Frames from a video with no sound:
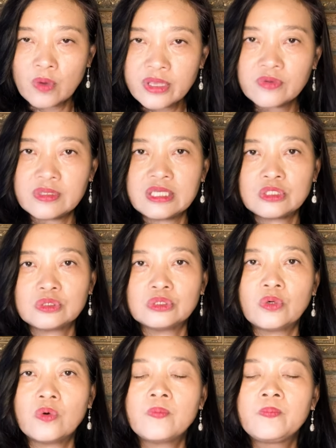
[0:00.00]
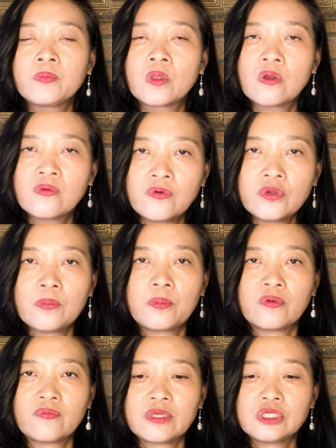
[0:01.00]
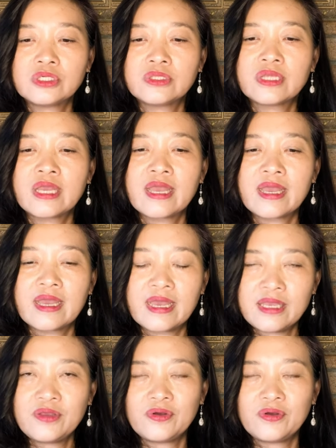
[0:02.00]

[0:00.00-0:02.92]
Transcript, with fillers: you need to know for your profession and your